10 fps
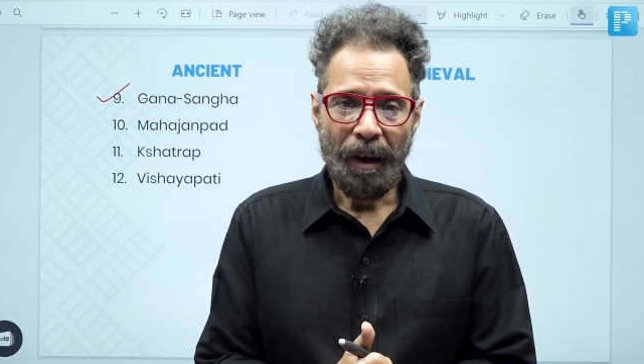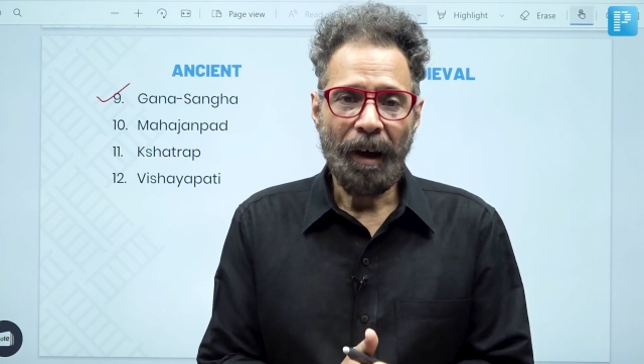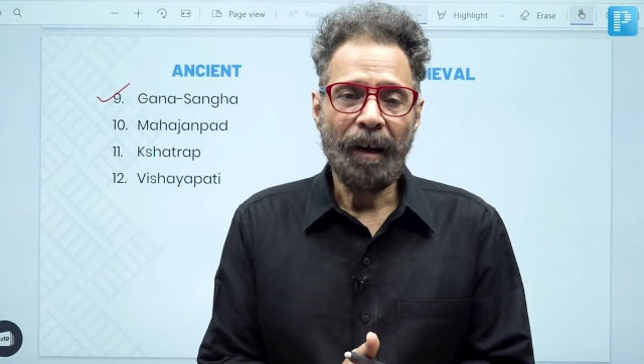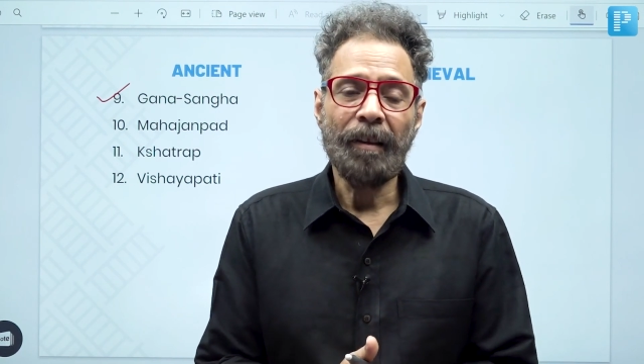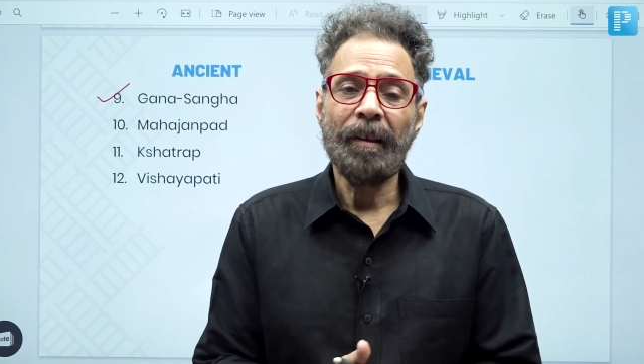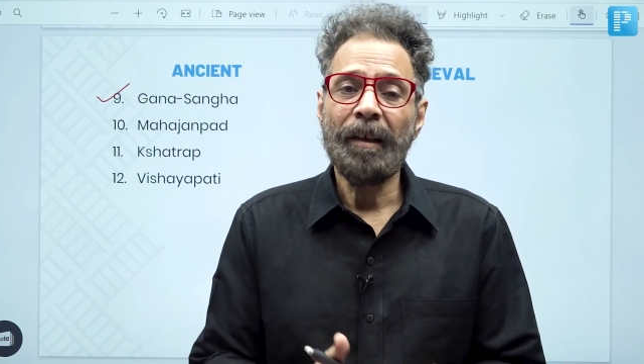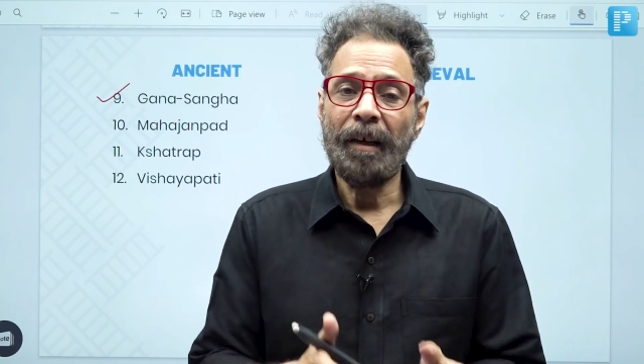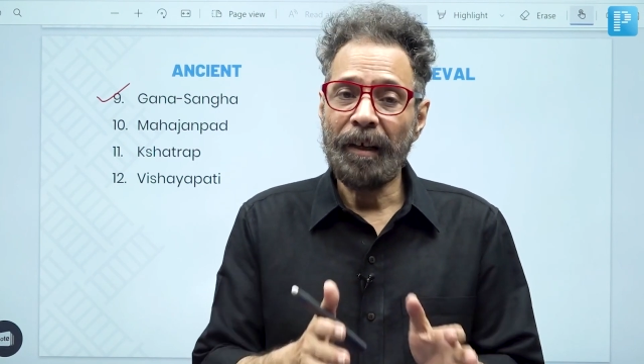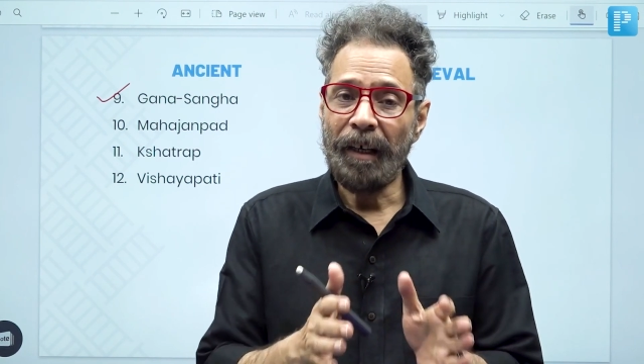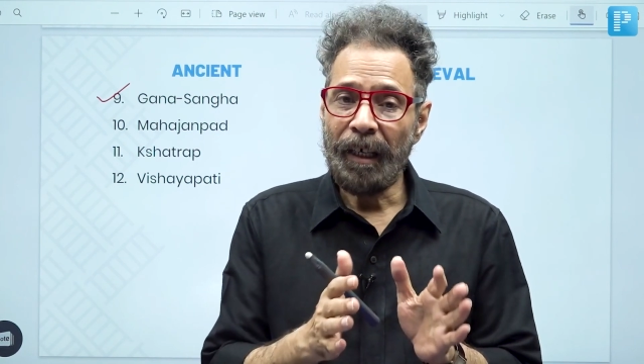And then
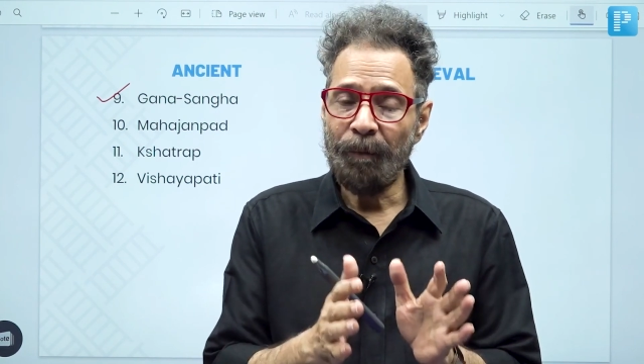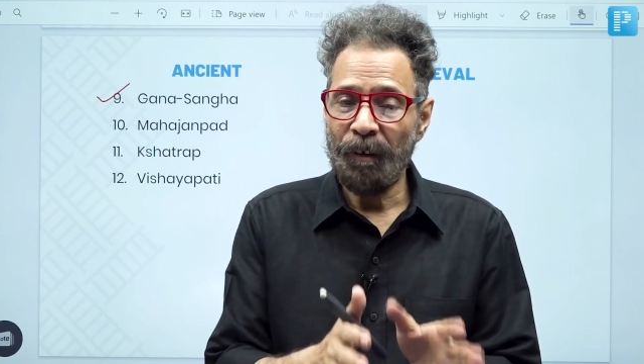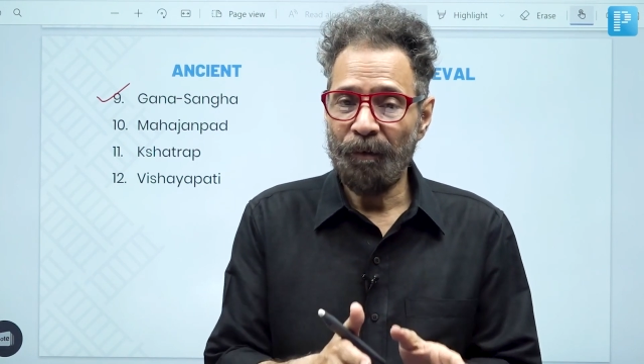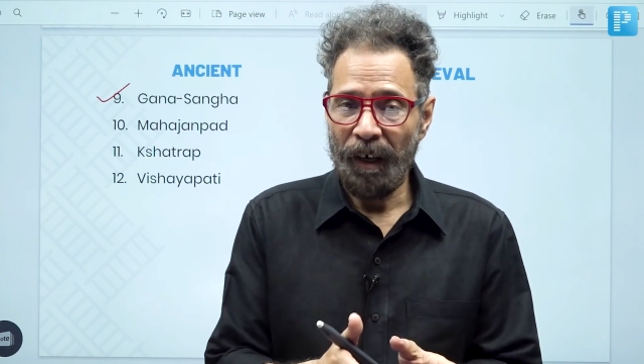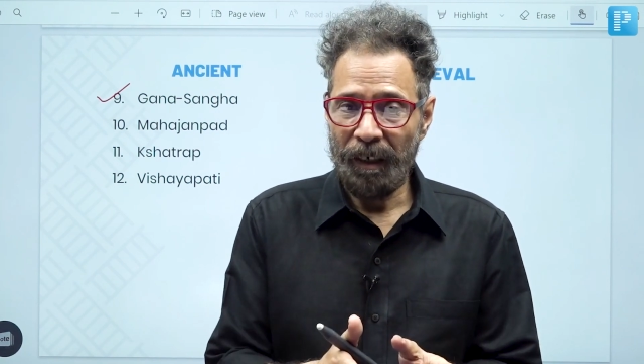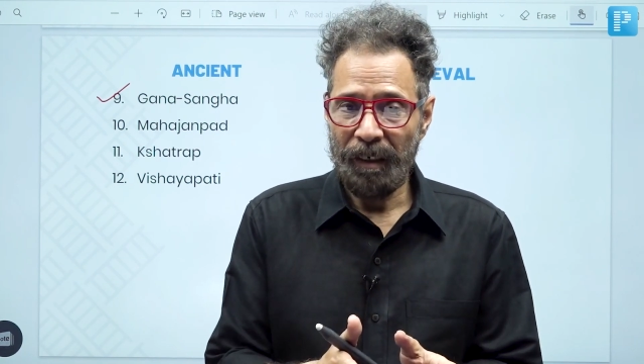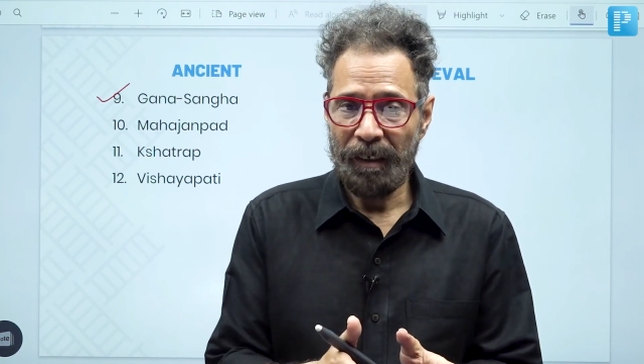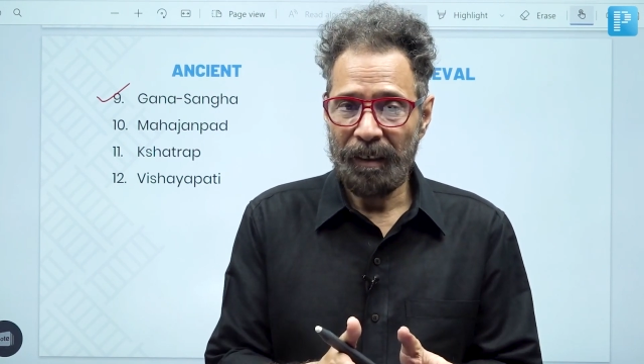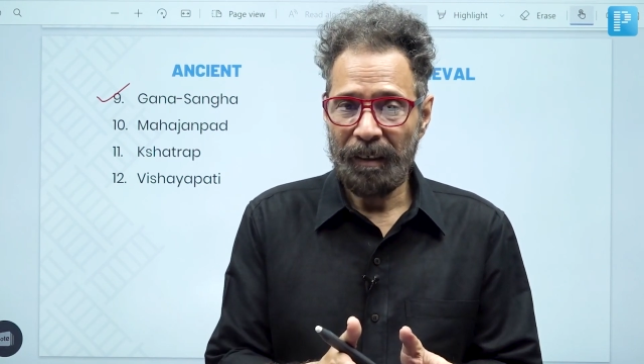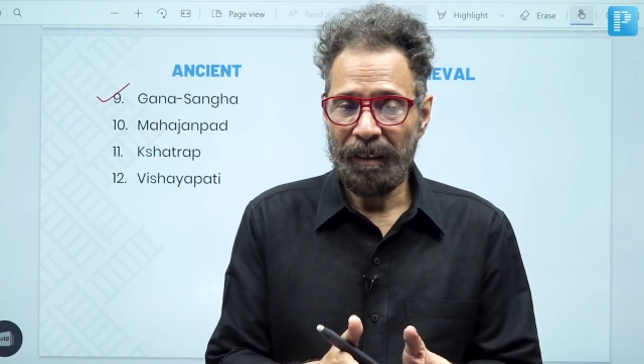again we find
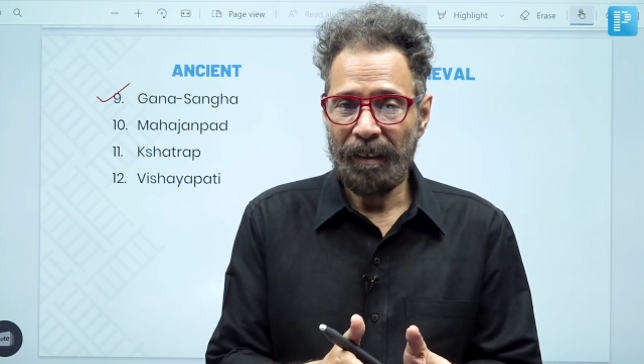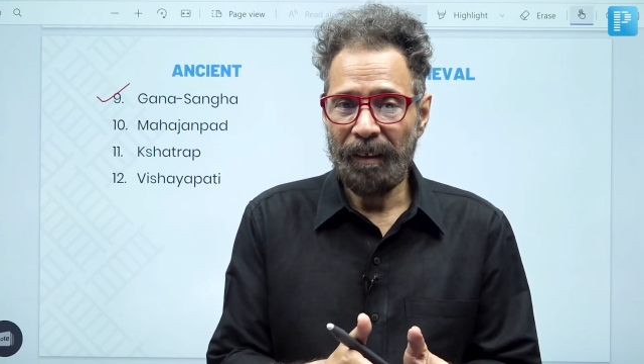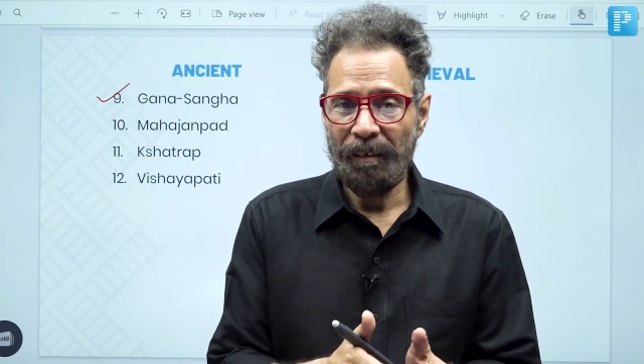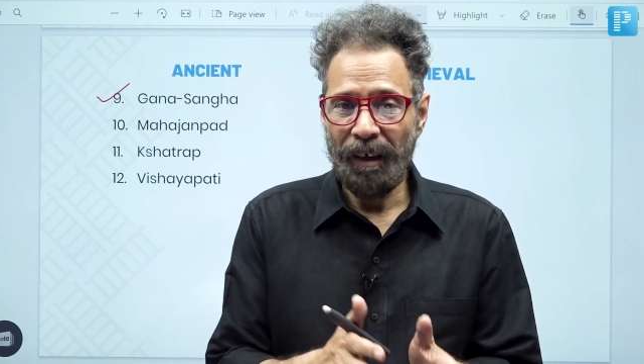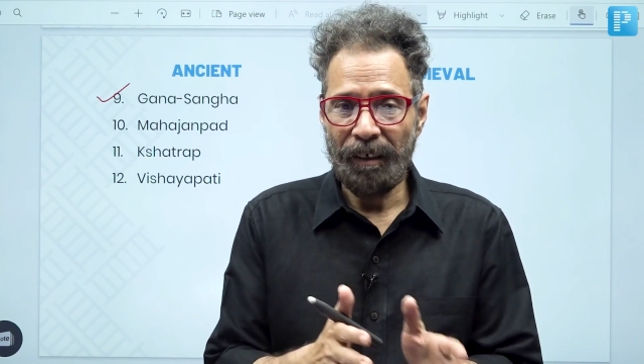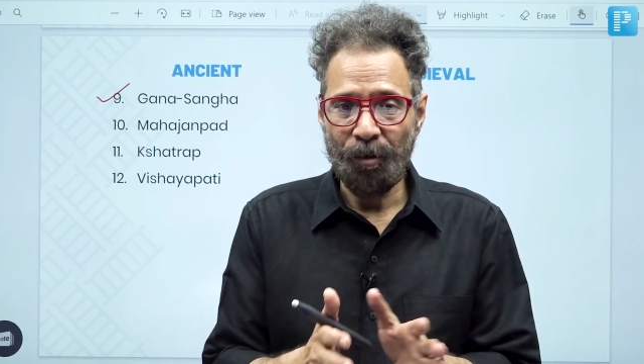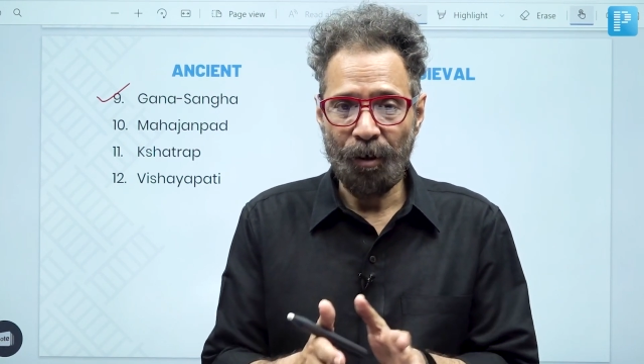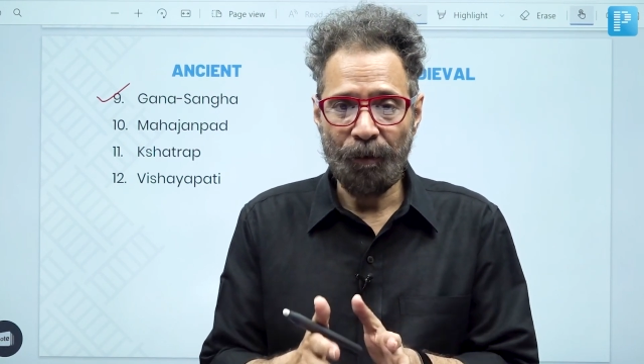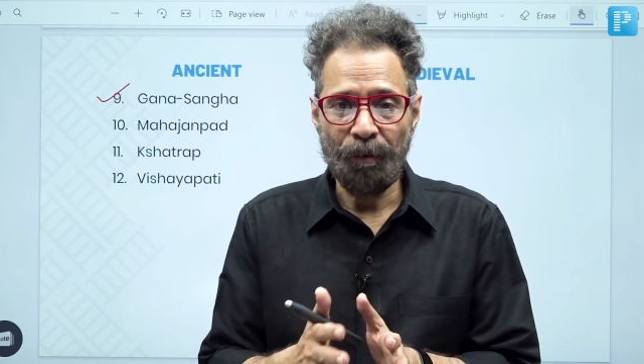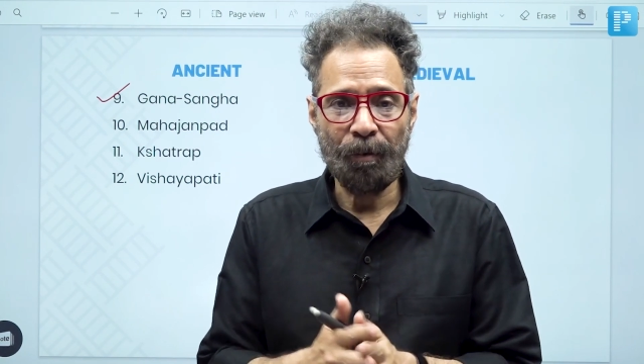the rise
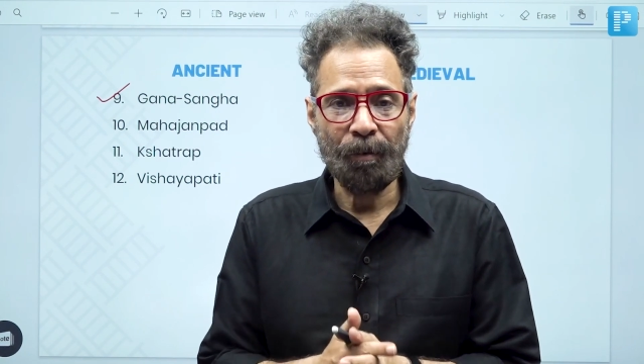of